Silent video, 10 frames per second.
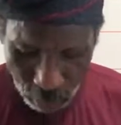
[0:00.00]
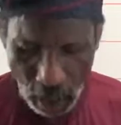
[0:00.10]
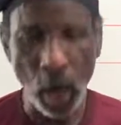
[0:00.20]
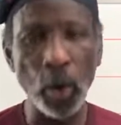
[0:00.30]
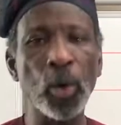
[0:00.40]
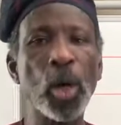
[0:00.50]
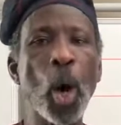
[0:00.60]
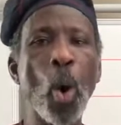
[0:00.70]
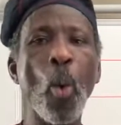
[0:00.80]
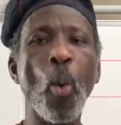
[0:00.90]
to go.
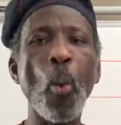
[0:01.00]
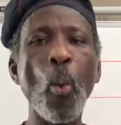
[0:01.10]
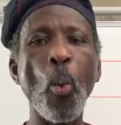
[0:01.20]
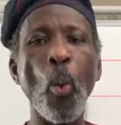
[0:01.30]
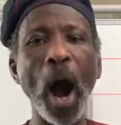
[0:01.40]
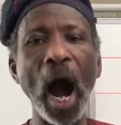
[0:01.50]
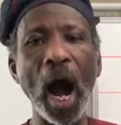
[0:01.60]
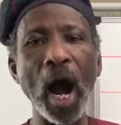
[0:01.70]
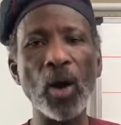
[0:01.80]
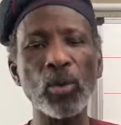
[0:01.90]

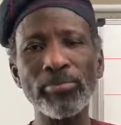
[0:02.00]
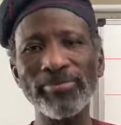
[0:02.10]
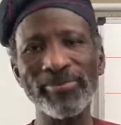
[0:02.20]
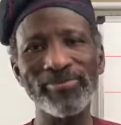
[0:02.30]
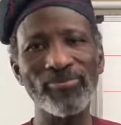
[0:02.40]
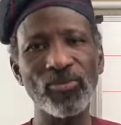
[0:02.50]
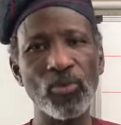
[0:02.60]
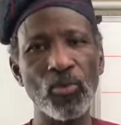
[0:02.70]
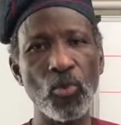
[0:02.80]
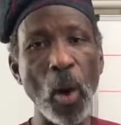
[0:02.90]
Wow.
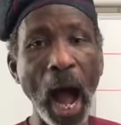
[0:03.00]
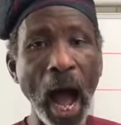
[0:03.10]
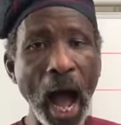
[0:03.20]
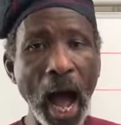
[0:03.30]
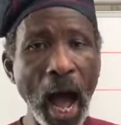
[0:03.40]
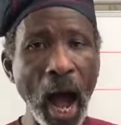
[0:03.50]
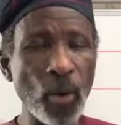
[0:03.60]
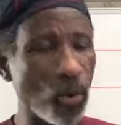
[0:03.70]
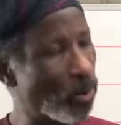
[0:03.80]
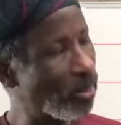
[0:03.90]

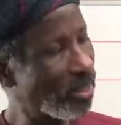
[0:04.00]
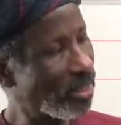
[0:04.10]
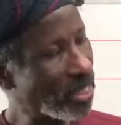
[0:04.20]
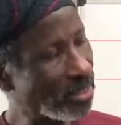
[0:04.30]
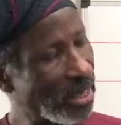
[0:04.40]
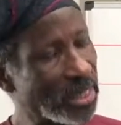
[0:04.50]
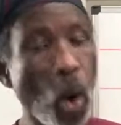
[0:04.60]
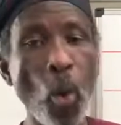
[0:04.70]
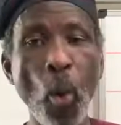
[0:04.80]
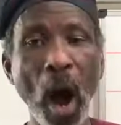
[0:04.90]
Wow. That's
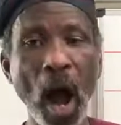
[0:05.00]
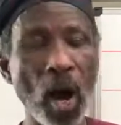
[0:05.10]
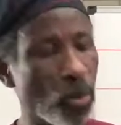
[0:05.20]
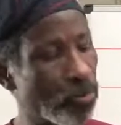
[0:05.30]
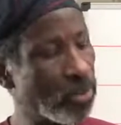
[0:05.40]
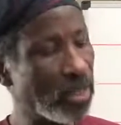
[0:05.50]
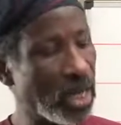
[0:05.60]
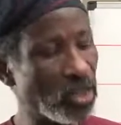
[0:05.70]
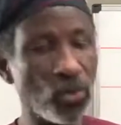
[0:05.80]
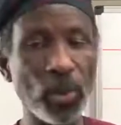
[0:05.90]
letter wow.
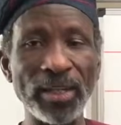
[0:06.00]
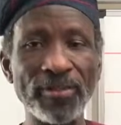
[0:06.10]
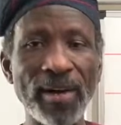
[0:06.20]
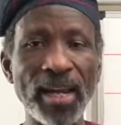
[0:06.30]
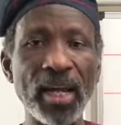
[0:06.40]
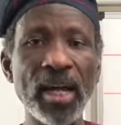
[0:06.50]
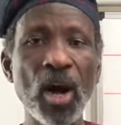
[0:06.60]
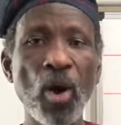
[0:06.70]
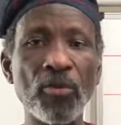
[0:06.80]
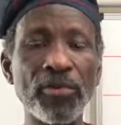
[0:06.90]
And so when it's final
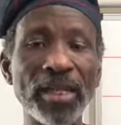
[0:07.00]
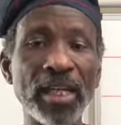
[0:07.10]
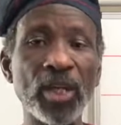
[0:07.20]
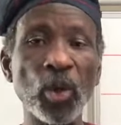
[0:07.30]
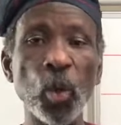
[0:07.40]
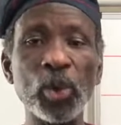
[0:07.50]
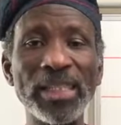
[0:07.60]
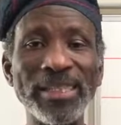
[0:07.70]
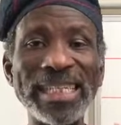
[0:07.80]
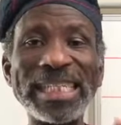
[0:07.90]
of the
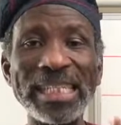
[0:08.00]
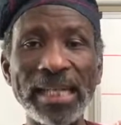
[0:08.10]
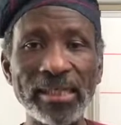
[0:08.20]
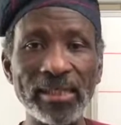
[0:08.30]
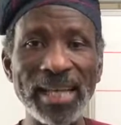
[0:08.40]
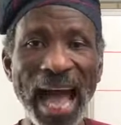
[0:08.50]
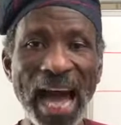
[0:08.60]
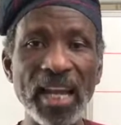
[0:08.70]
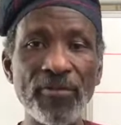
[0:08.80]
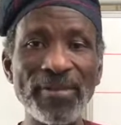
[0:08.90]
naughty 6 letters,
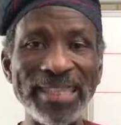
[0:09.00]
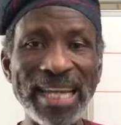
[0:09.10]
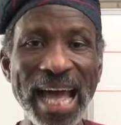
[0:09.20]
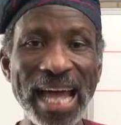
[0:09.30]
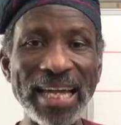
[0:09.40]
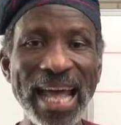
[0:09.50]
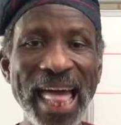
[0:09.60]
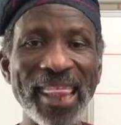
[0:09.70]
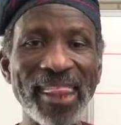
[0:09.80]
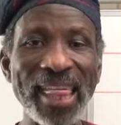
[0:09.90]
alif, dal,
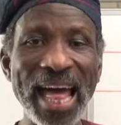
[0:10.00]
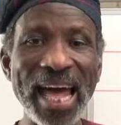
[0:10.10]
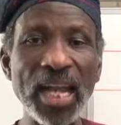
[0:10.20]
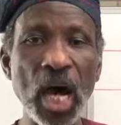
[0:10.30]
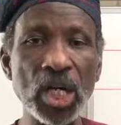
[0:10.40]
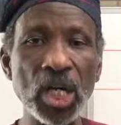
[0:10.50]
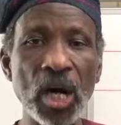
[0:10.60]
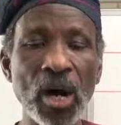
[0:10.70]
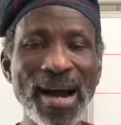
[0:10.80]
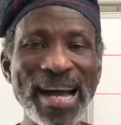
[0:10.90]
dhal,
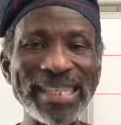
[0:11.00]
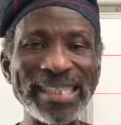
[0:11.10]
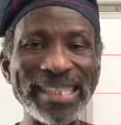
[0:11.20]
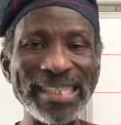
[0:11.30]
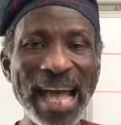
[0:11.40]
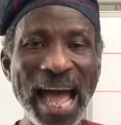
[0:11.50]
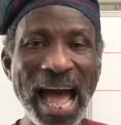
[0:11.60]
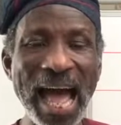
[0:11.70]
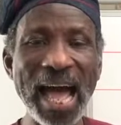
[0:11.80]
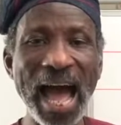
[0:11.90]
ra, za,